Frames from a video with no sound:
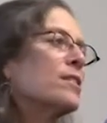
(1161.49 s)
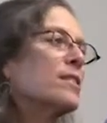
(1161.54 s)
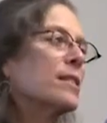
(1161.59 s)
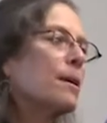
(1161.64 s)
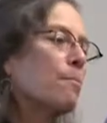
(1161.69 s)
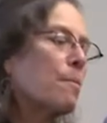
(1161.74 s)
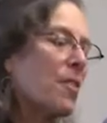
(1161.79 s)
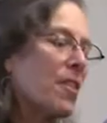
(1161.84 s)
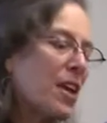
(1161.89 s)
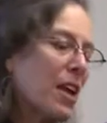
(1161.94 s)

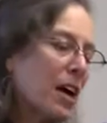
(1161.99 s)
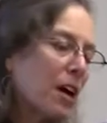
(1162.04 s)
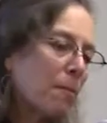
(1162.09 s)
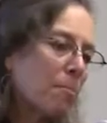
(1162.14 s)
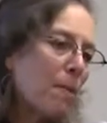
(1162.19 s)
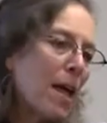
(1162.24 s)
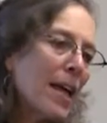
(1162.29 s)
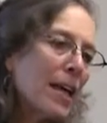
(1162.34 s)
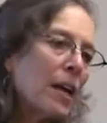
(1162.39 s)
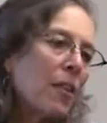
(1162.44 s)
some of the
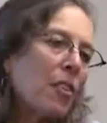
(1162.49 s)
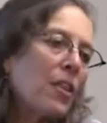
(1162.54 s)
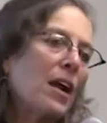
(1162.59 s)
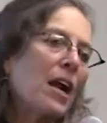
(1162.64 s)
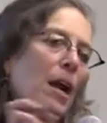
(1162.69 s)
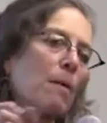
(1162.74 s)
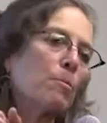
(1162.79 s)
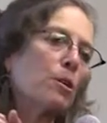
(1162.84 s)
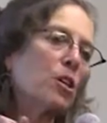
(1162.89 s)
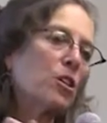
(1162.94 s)
young men in the
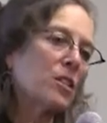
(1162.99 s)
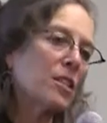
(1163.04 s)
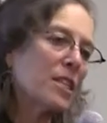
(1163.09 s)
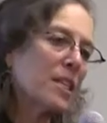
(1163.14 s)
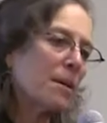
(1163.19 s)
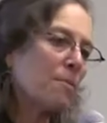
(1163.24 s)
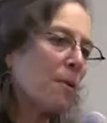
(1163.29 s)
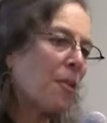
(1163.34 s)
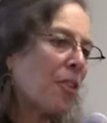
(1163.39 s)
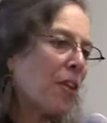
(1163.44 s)
neighborhood,
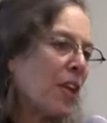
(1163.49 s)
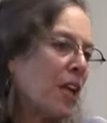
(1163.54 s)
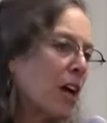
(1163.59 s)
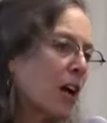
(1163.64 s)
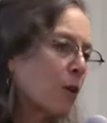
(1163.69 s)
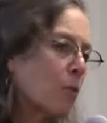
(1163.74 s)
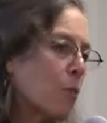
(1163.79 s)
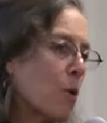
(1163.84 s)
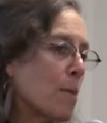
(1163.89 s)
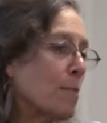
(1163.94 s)
some of the
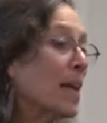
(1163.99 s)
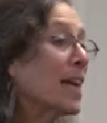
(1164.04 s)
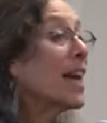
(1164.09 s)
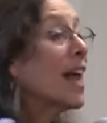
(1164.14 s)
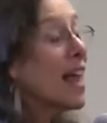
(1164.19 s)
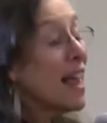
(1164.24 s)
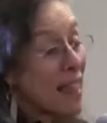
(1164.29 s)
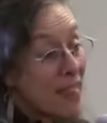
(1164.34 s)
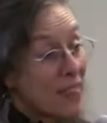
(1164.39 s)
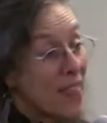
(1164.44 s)
young women,
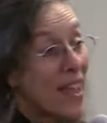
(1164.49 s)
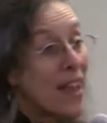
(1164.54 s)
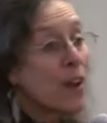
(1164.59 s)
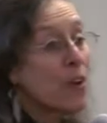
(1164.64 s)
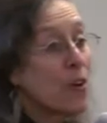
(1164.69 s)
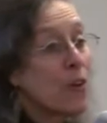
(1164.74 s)
they